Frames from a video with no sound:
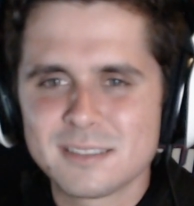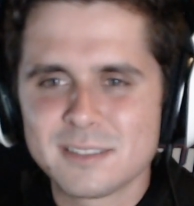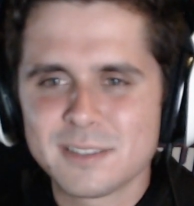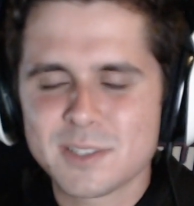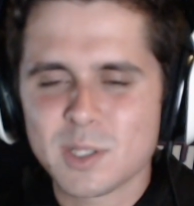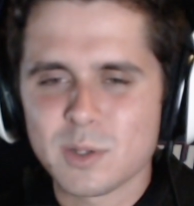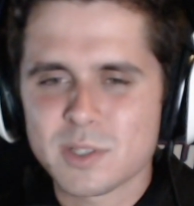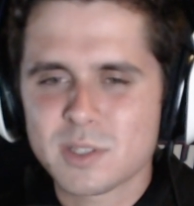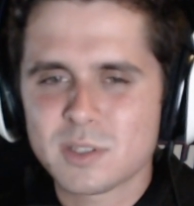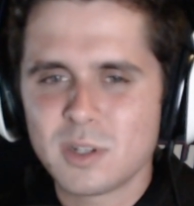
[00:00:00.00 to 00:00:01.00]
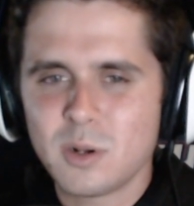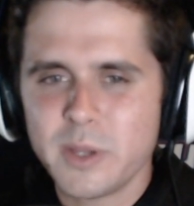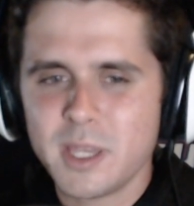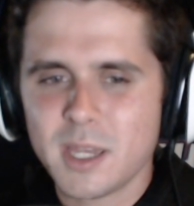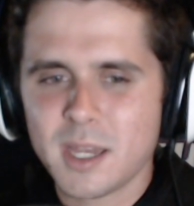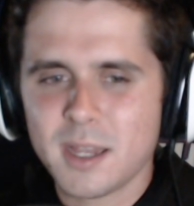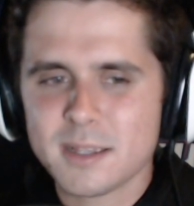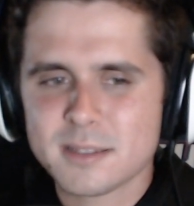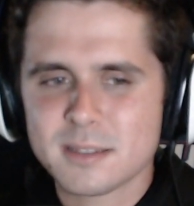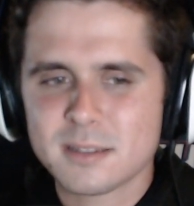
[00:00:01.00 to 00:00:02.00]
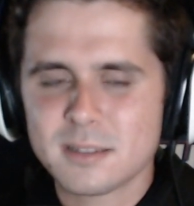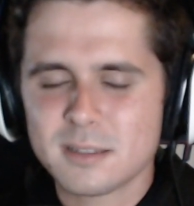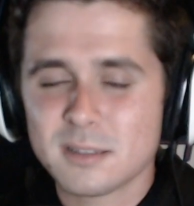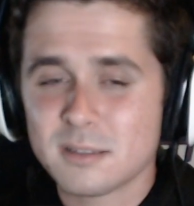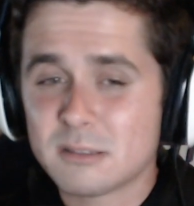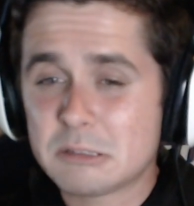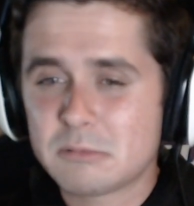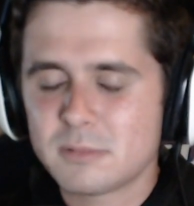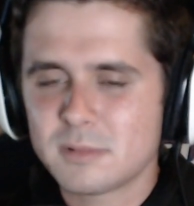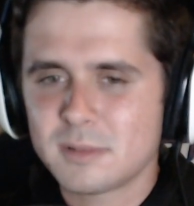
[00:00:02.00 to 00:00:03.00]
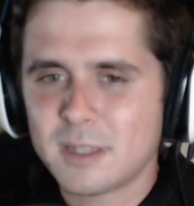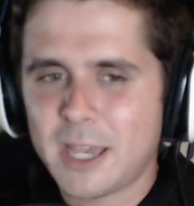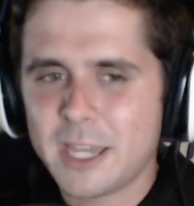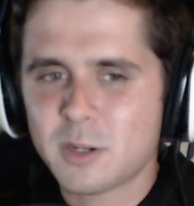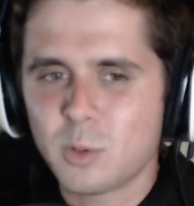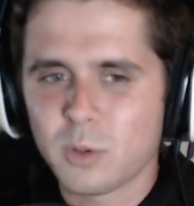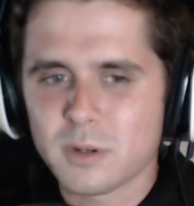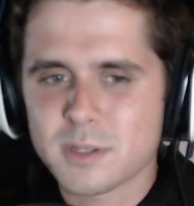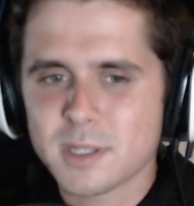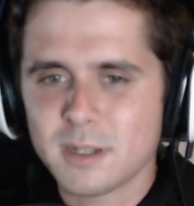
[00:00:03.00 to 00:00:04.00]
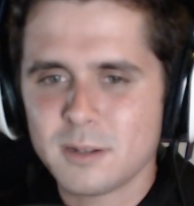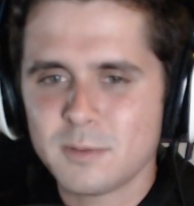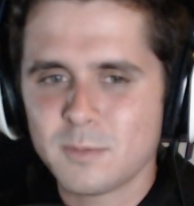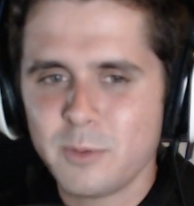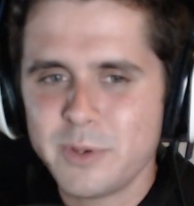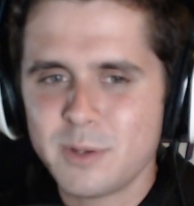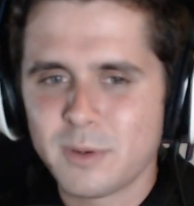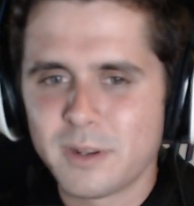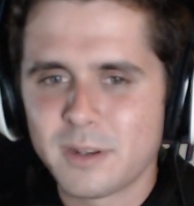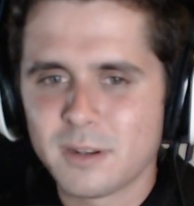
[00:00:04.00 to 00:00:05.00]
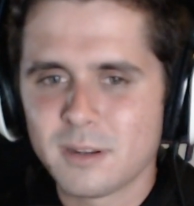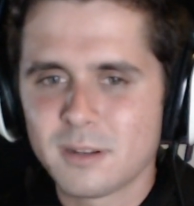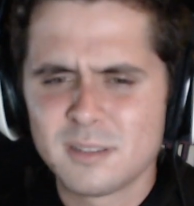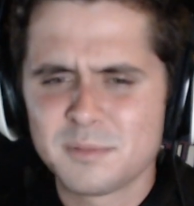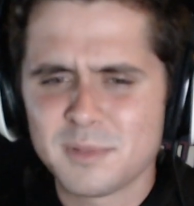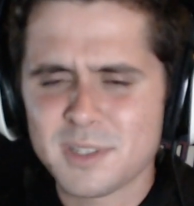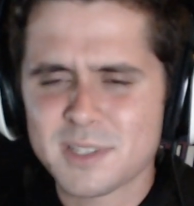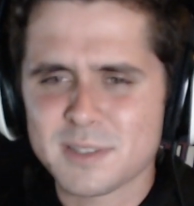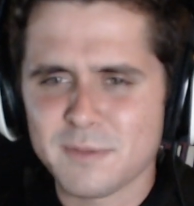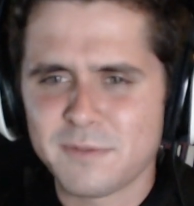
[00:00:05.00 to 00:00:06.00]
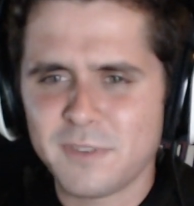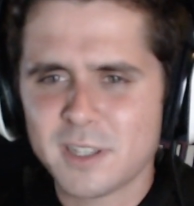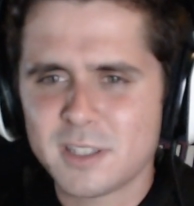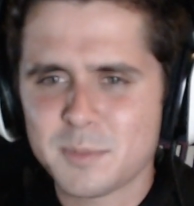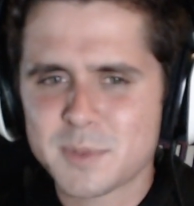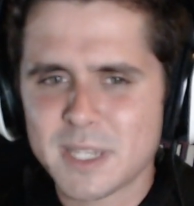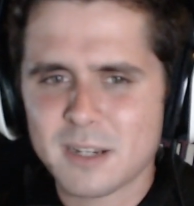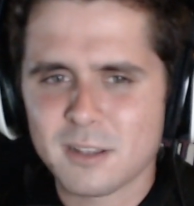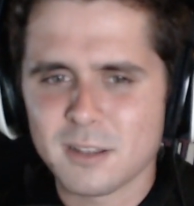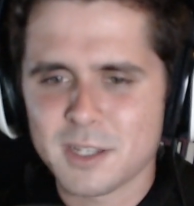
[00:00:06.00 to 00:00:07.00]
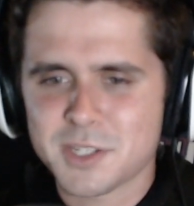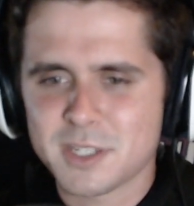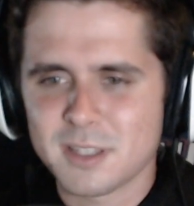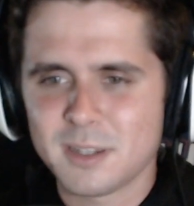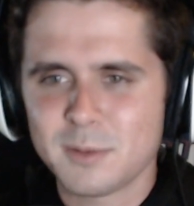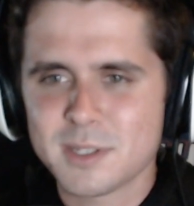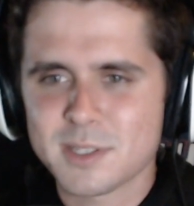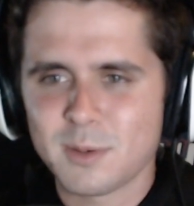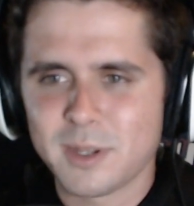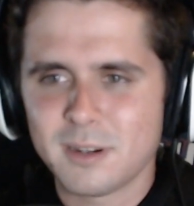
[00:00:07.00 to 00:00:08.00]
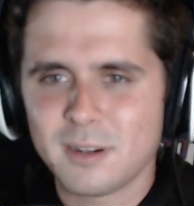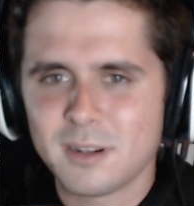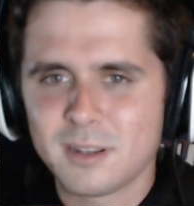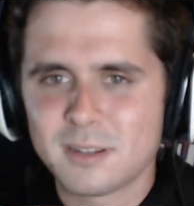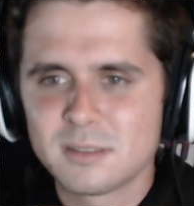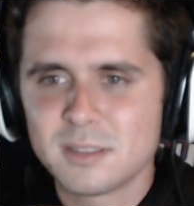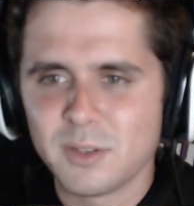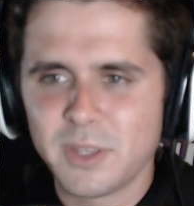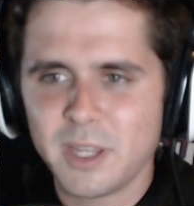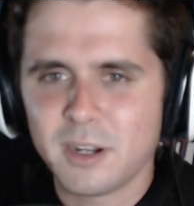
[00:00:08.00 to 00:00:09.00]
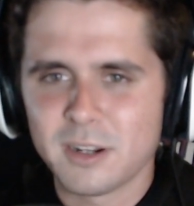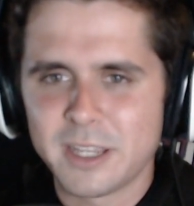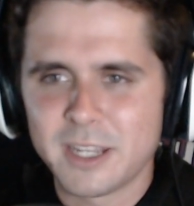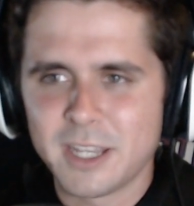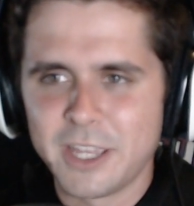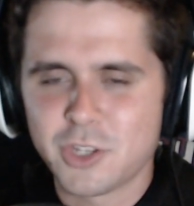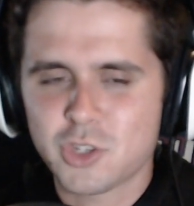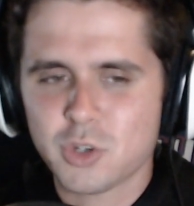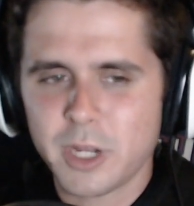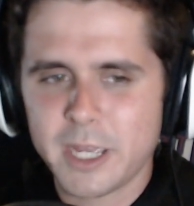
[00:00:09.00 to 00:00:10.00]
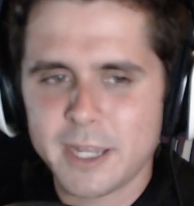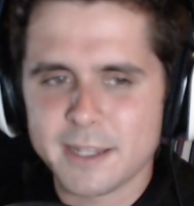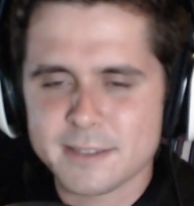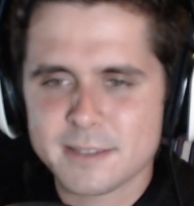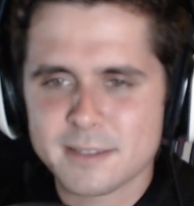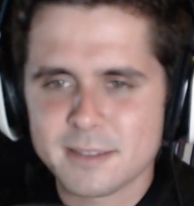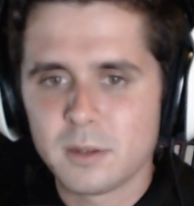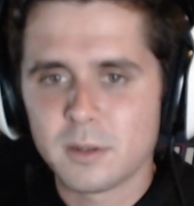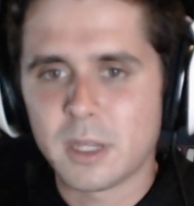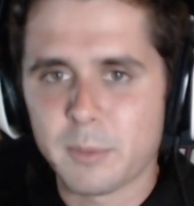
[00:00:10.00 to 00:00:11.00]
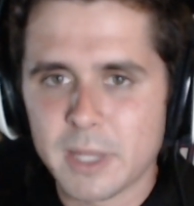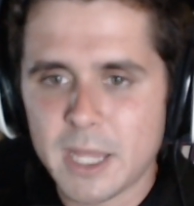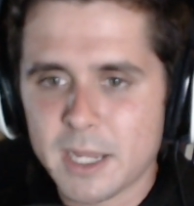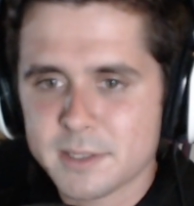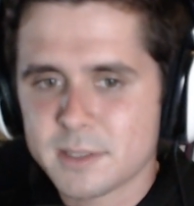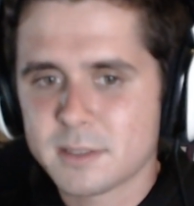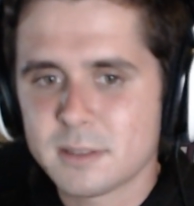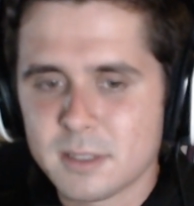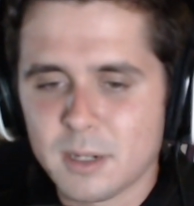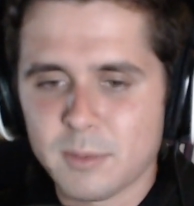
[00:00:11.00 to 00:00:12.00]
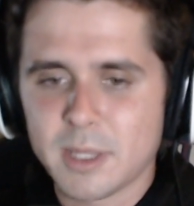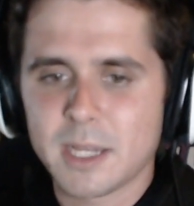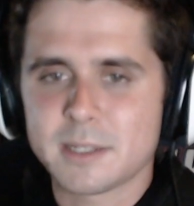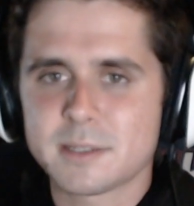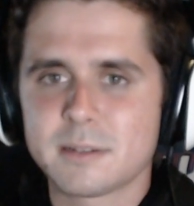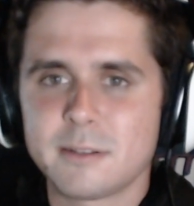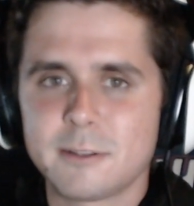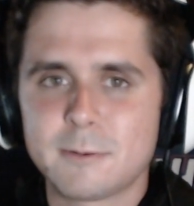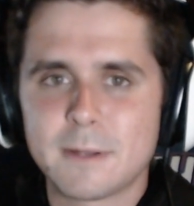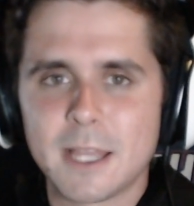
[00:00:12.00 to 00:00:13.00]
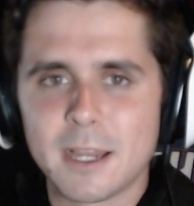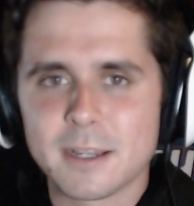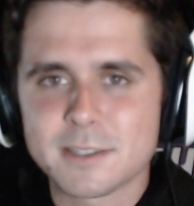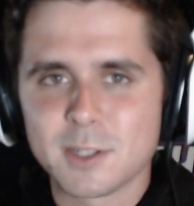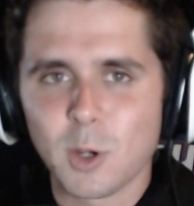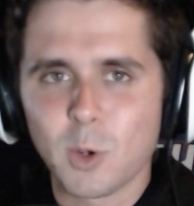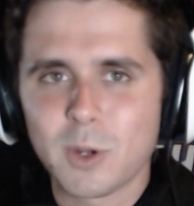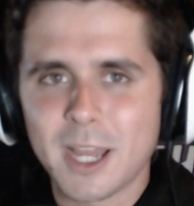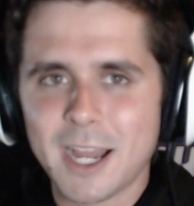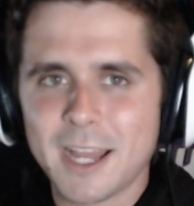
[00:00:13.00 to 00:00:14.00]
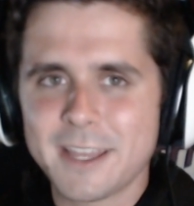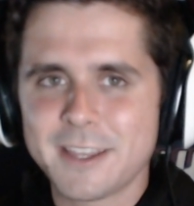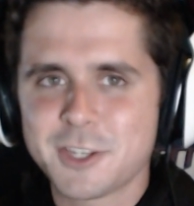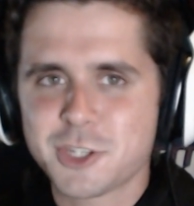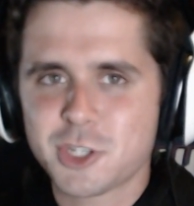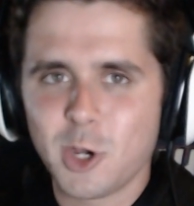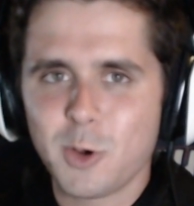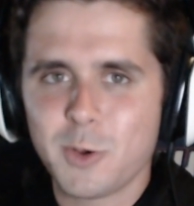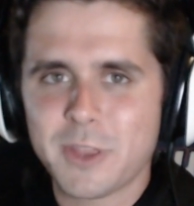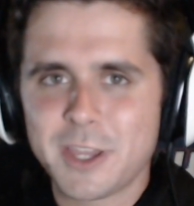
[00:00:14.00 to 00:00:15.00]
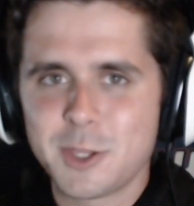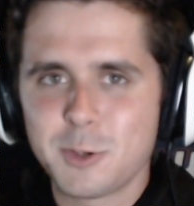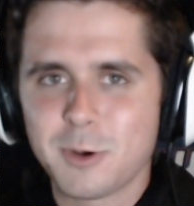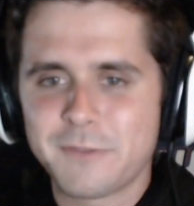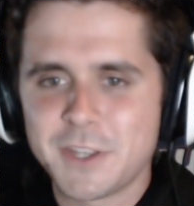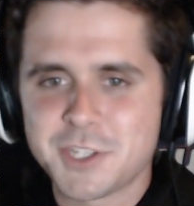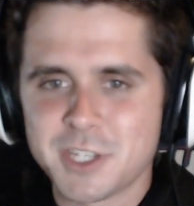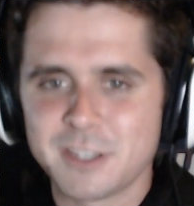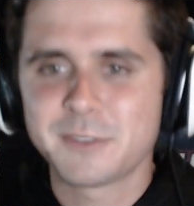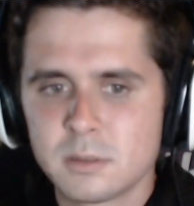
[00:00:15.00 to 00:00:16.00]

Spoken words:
So a snowy ass headquarters, huh? What are we doing in here? This is some fucked up Santa Claus shit. Like, what is going on? Yo, they're in a trance. You gotta relax. Gotta relax, girl. Relax. Don't not show that you are fidgety.